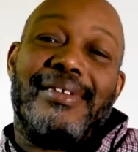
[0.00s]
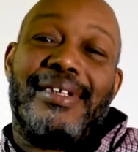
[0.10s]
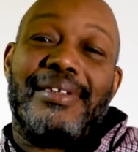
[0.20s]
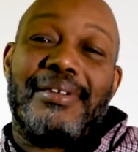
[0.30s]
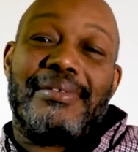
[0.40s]

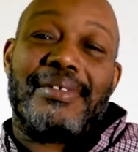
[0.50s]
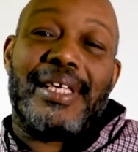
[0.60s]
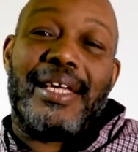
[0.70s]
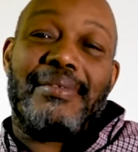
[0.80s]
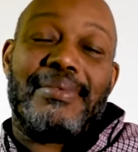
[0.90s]
You know what I'm
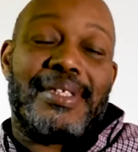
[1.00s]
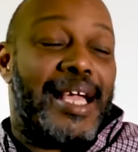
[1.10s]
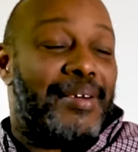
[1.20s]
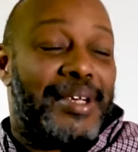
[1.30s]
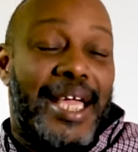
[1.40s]
saying? But
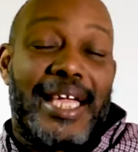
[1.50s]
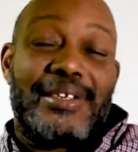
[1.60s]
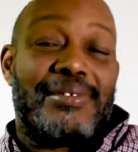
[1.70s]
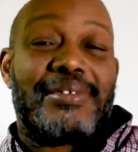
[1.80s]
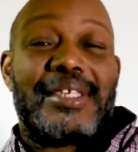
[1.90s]
that one I
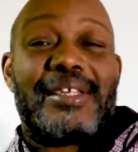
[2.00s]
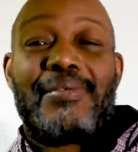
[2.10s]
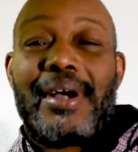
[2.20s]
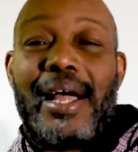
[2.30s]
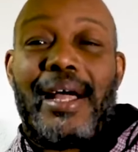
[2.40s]
ain't used in a
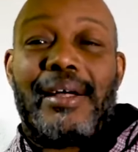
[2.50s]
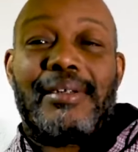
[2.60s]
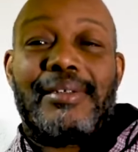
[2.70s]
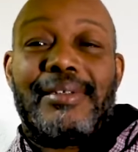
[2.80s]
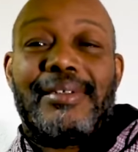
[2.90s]
while.
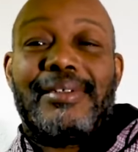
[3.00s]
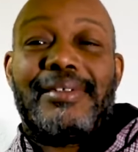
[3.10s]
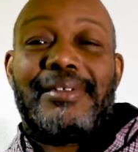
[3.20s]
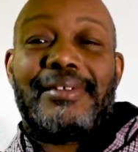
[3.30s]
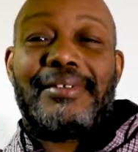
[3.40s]
Okay,
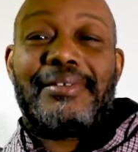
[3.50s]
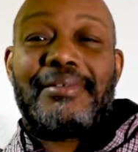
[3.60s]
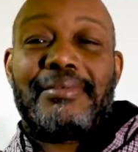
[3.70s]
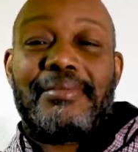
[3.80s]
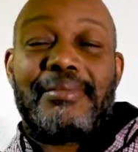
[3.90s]
so
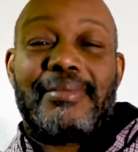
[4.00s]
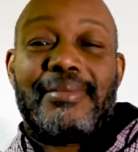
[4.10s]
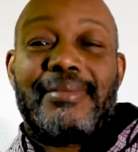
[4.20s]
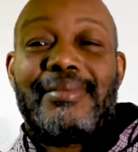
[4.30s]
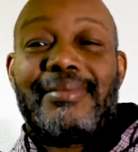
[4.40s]
all right, I
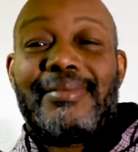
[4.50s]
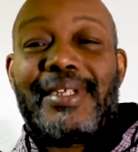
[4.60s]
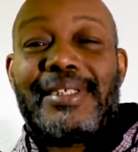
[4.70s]
got you.